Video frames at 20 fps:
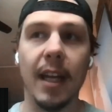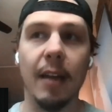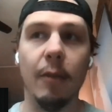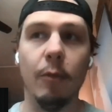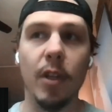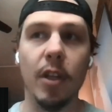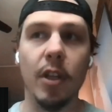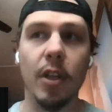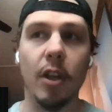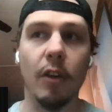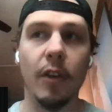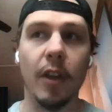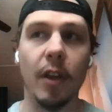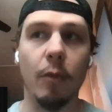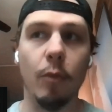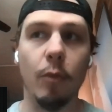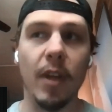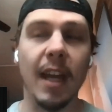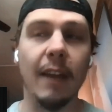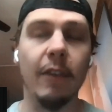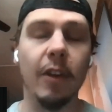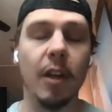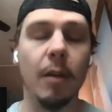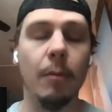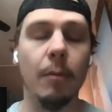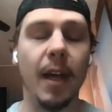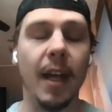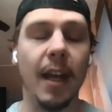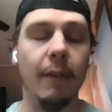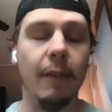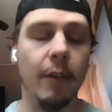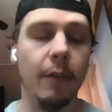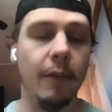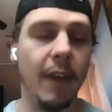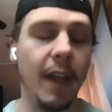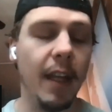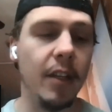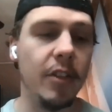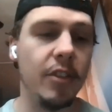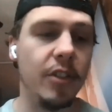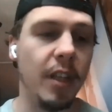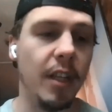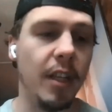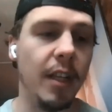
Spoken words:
and we know that we have a competitive advantage in,